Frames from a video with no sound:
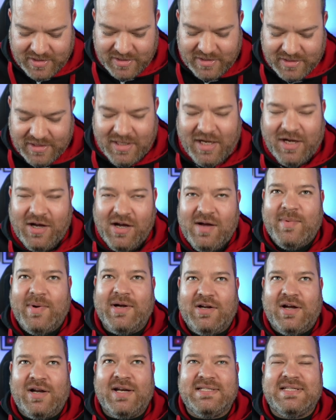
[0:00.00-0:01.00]
You're like, oh my
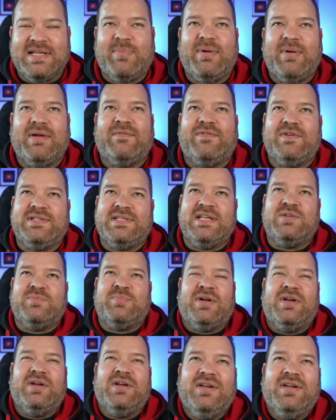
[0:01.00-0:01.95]
God, it's epic footage. But